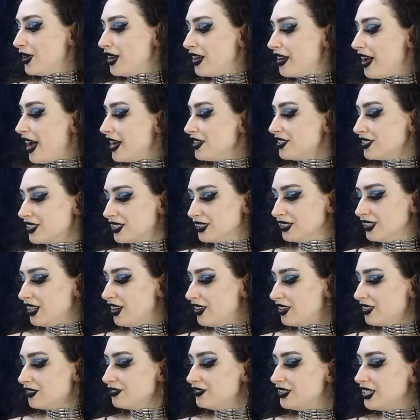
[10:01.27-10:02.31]
but I just
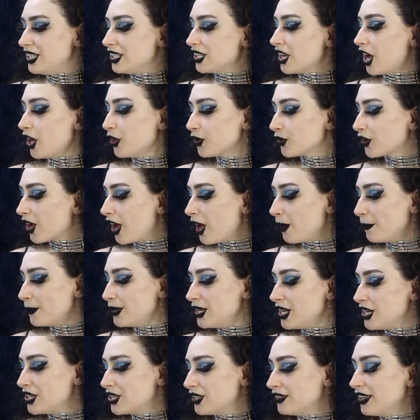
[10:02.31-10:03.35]
love the color
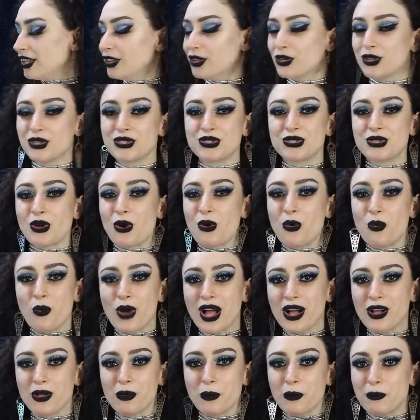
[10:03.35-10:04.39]
combination. They look so
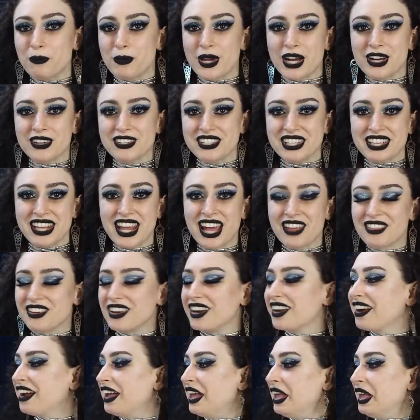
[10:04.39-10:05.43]
well when paired
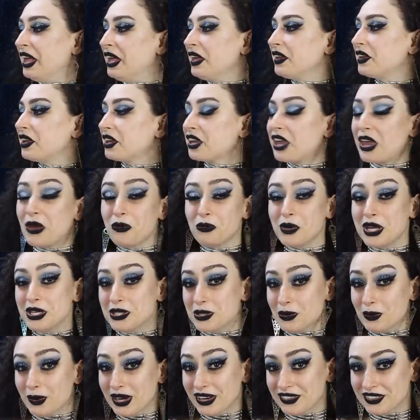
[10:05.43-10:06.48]
together, and I can't wait
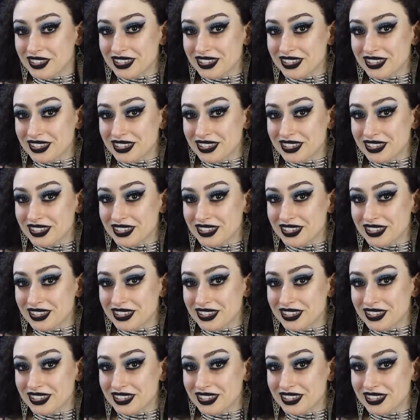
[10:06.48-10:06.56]
to wear